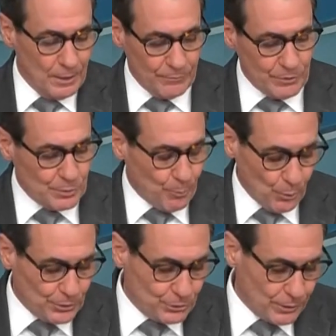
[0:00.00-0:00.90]
of these
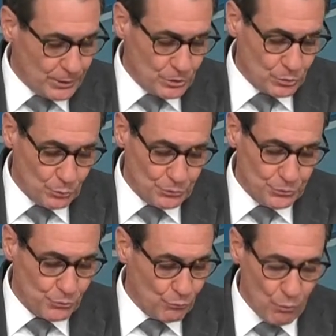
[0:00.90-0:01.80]
poorly trained
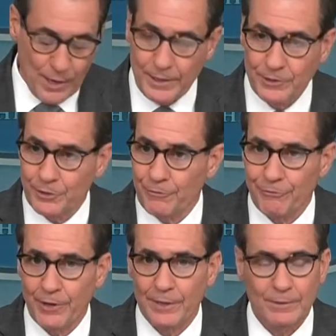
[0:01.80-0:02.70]
soldiers right into the
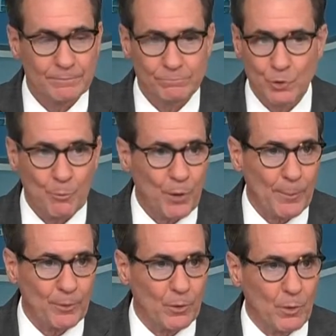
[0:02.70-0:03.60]
fight. No
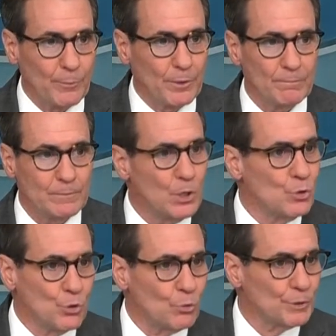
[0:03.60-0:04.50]
proper equipment,
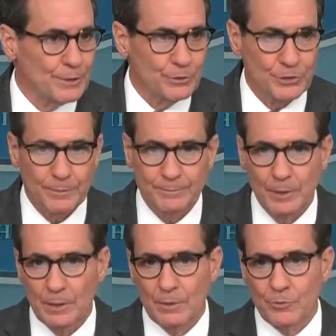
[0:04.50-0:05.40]
no leadership,
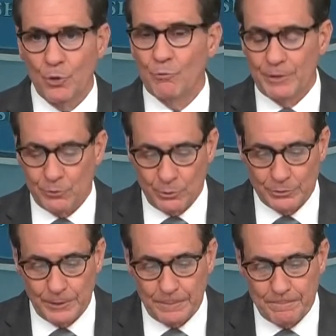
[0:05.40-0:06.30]
no
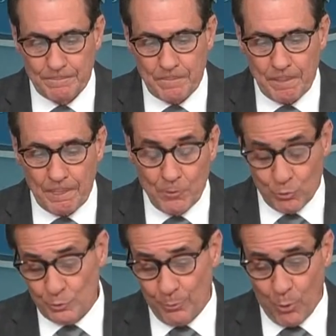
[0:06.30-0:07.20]
resourcing, no
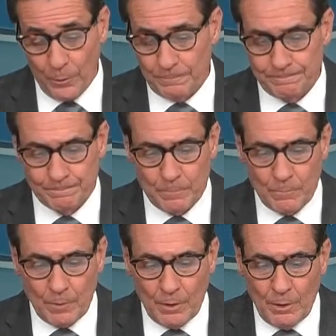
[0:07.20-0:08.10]
support.
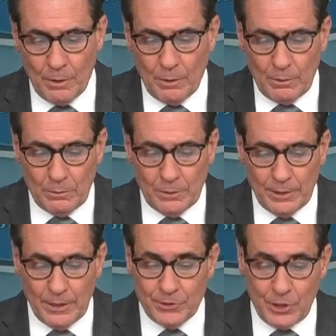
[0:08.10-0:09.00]

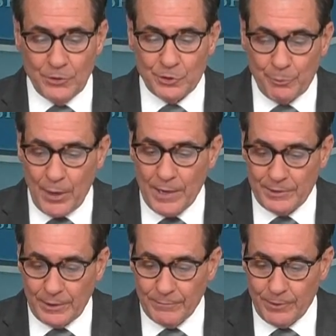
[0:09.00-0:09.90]
It is
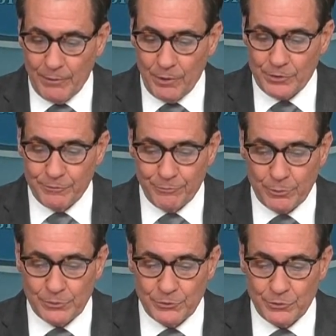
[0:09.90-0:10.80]
unsurprising that Russian
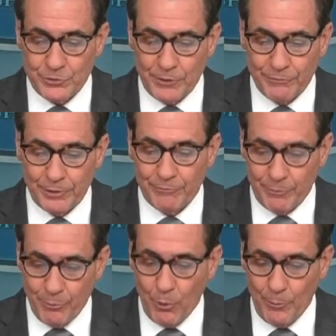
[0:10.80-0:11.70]
forces are suffering
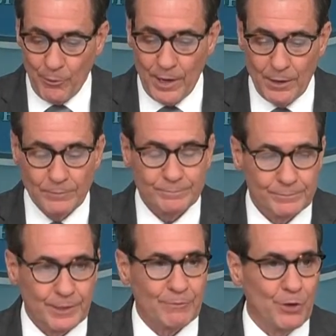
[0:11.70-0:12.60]
from poor morale,
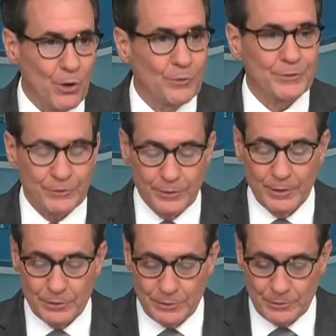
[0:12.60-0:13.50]
given all these
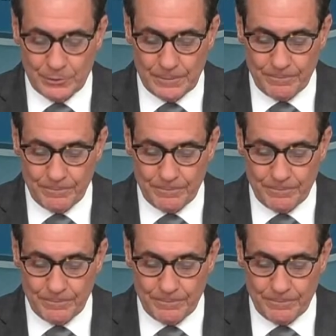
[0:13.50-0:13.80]
conditions.